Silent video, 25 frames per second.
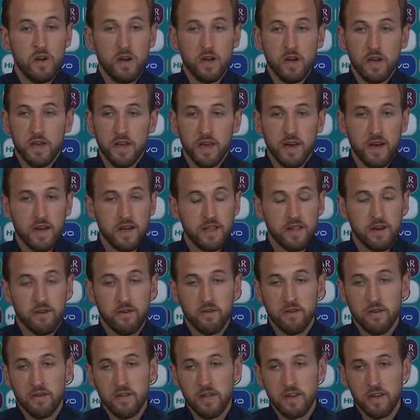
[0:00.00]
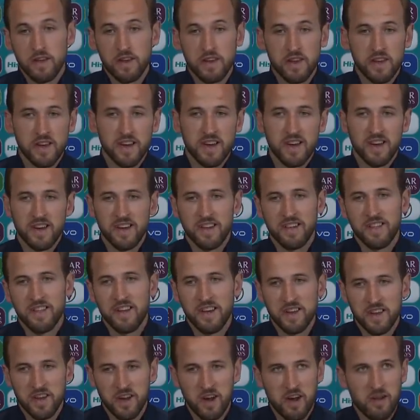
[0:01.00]
Yeah, no, that's
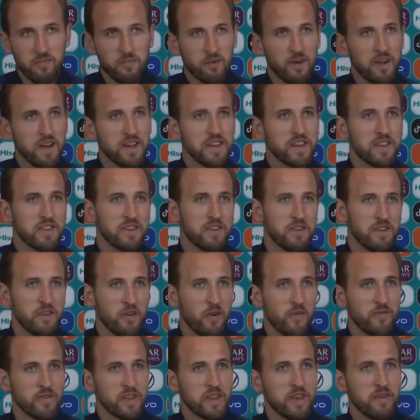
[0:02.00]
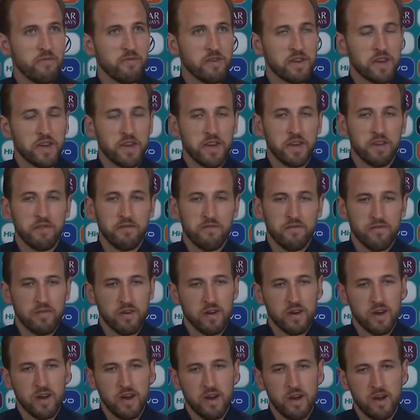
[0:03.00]
high praise to obviously receive.
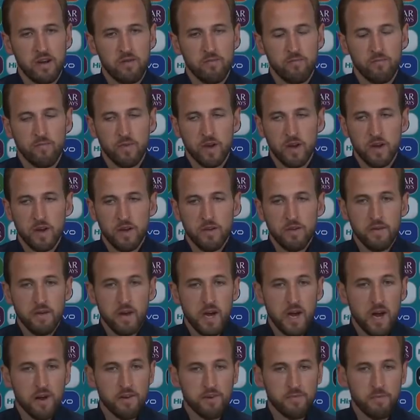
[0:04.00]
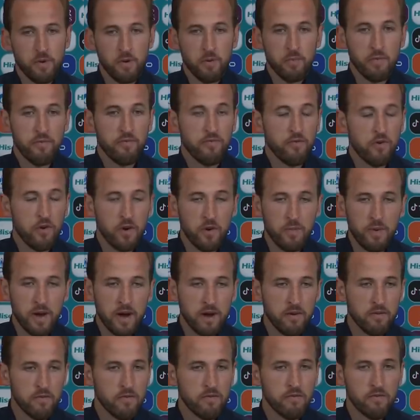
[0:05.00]
I spoke before
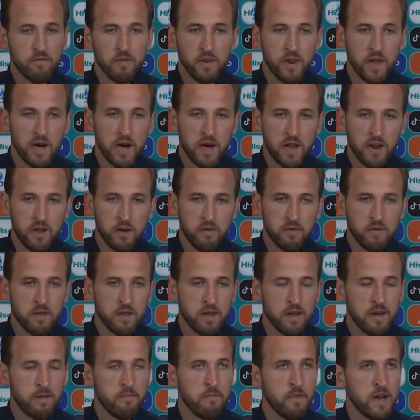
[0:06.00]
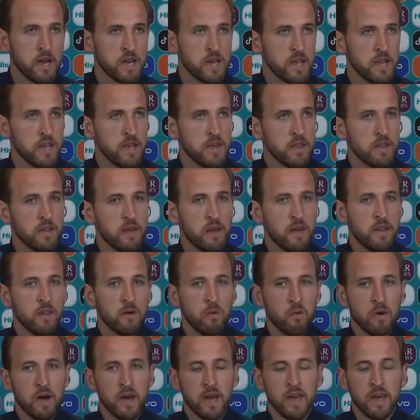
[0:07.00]
about Ronaldo and Messi and the
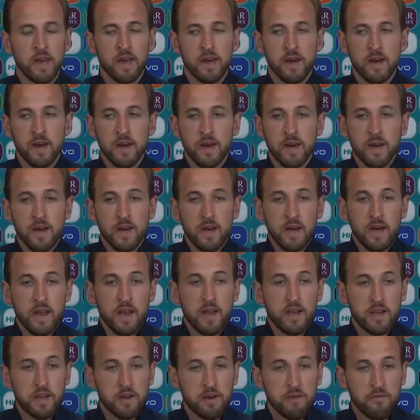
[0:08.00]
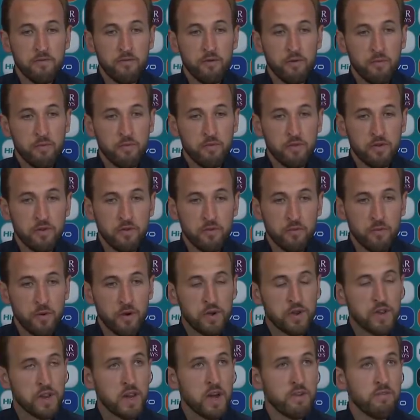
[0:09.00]
way they took football to
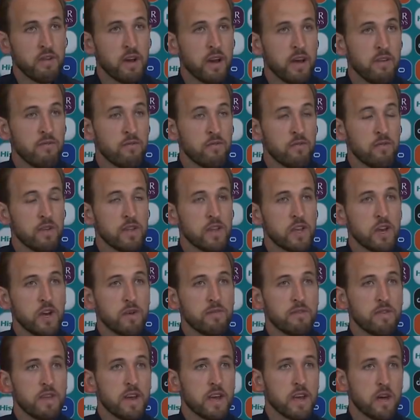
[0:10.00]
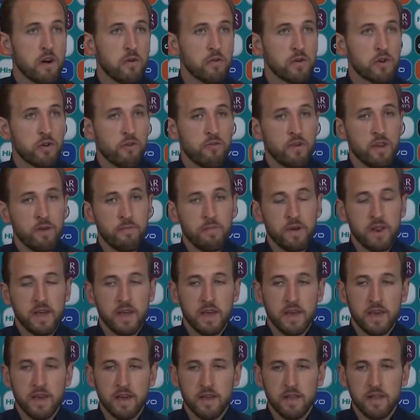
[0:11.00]
almost another level in terms of their goal-scoring
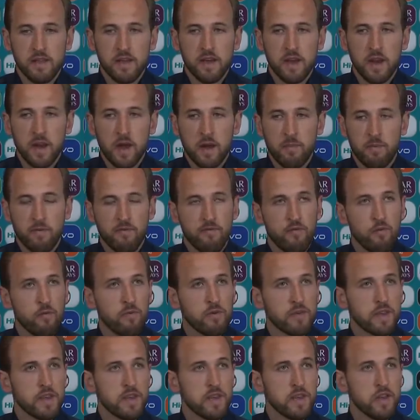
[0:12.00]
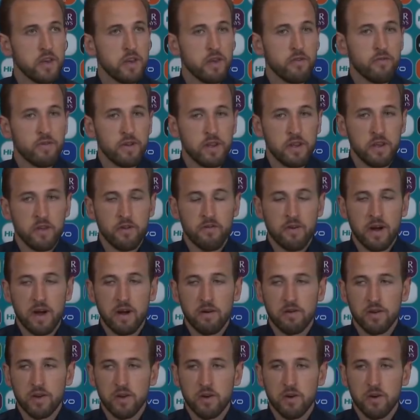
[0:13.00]
ability and their performances year in, year out.